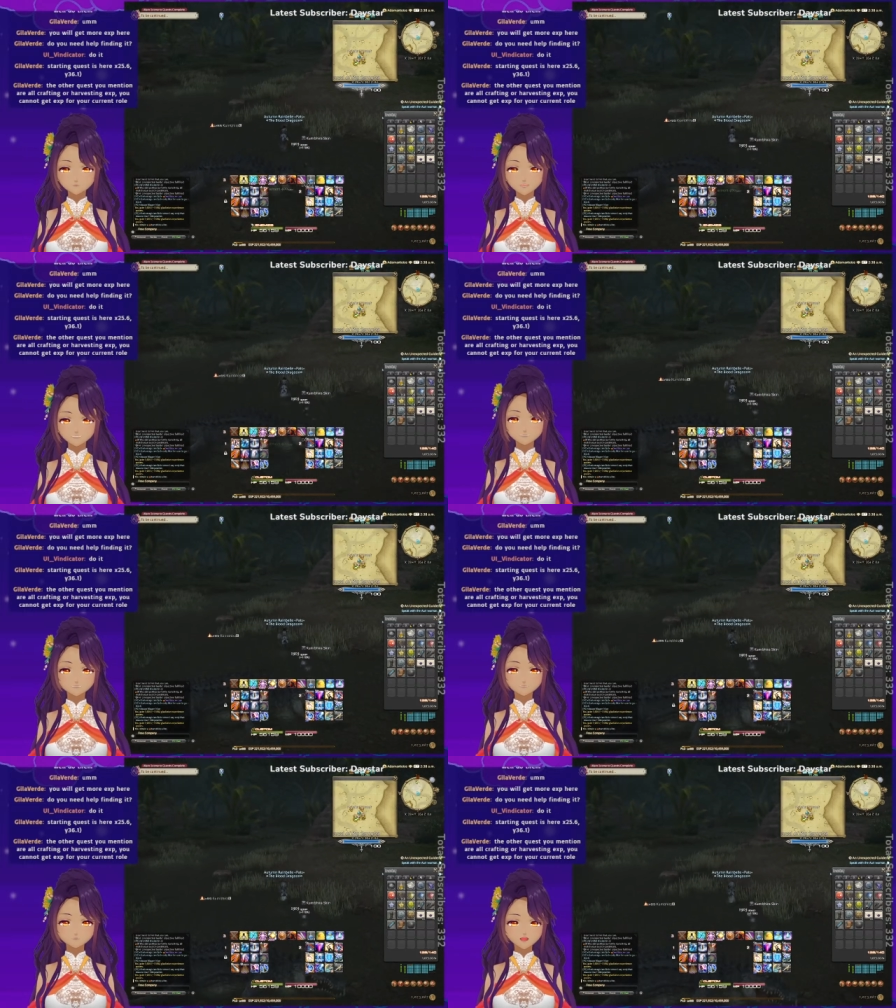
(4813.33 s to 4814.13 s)

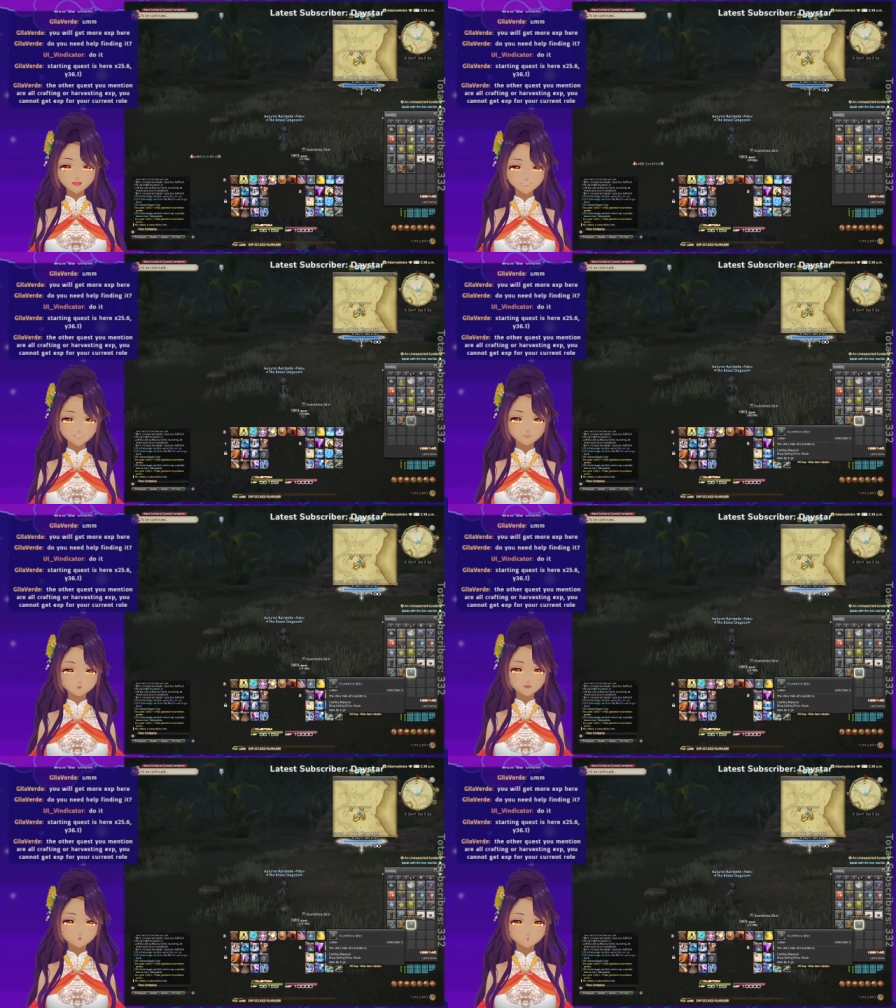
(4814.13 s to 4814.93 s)
Yes! Okay, that's
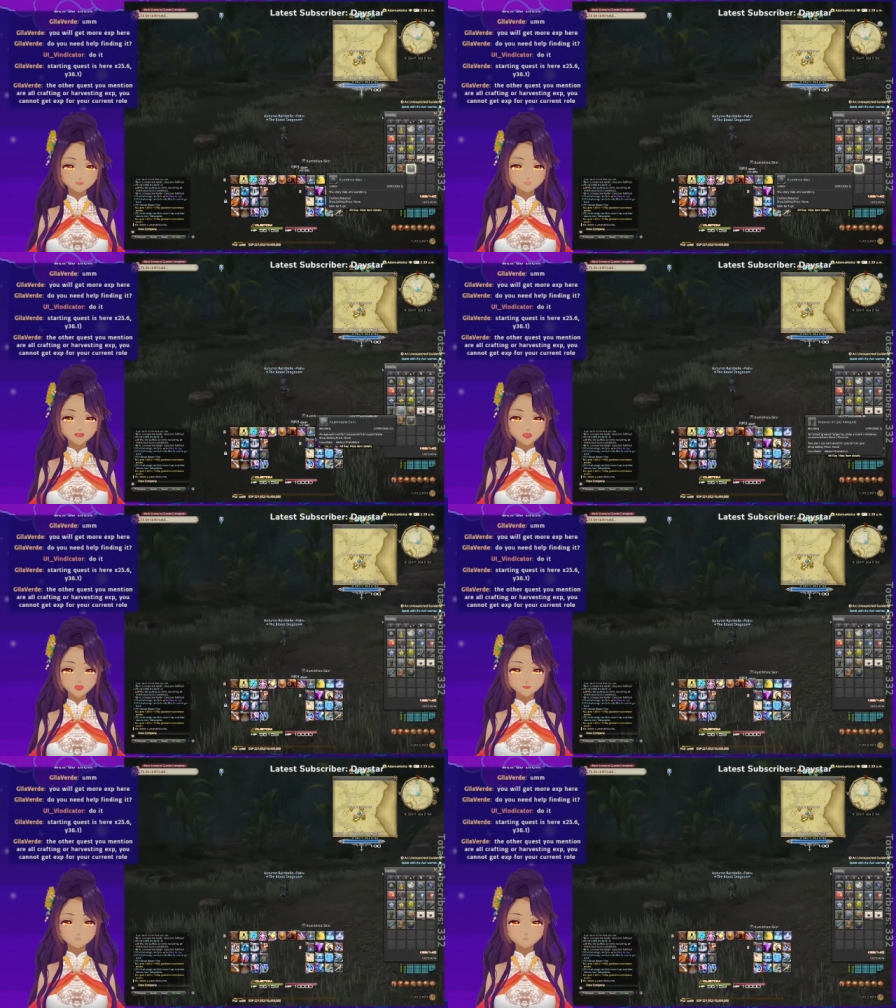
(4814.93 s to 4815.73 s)
only one
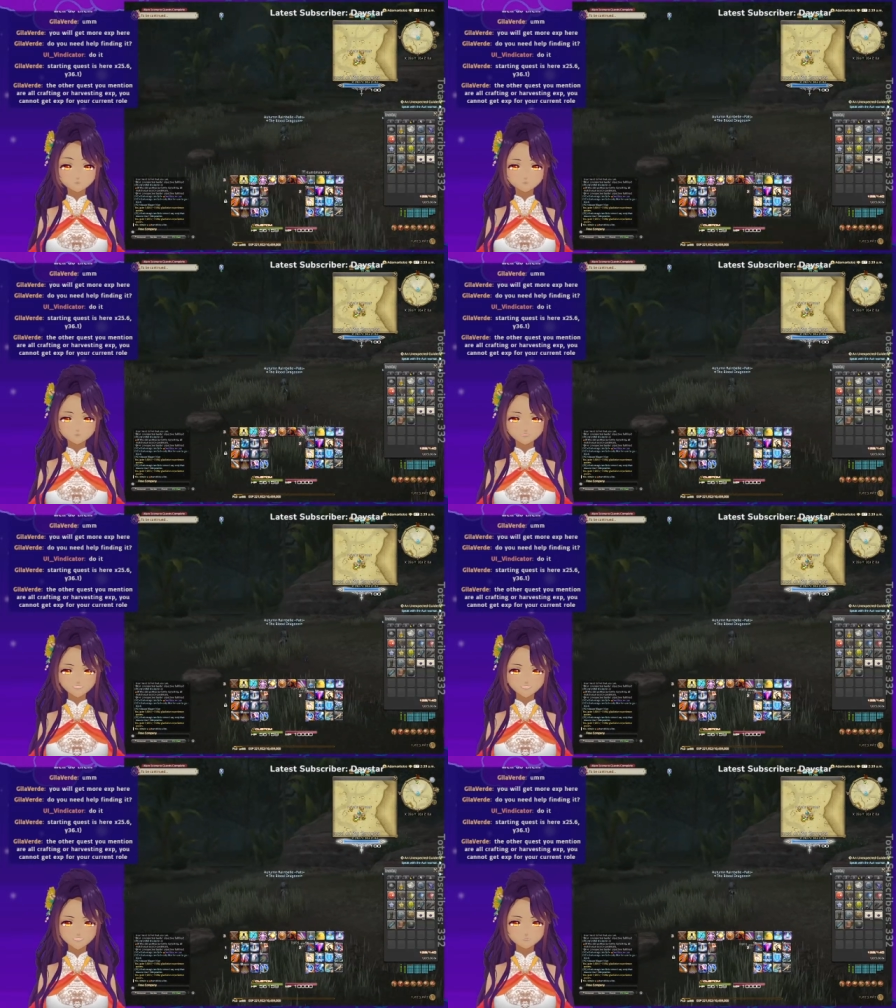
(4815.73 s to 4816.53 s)
though.
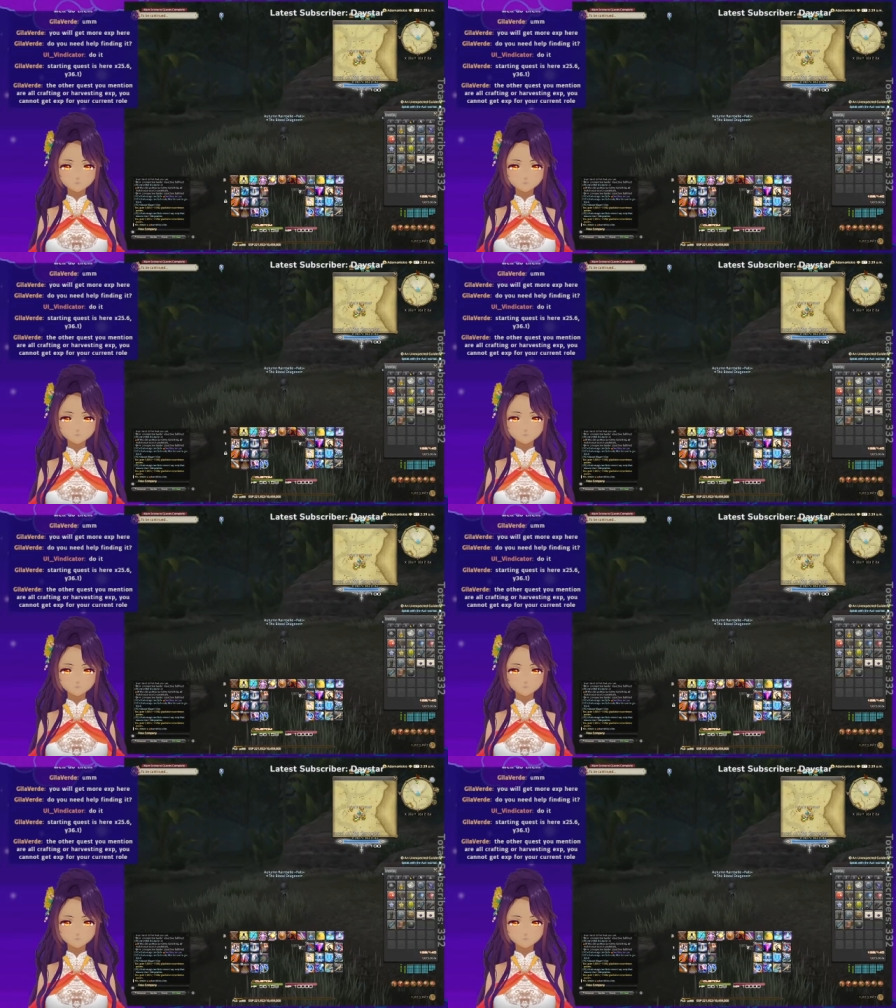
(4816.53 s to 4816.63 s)
Dang.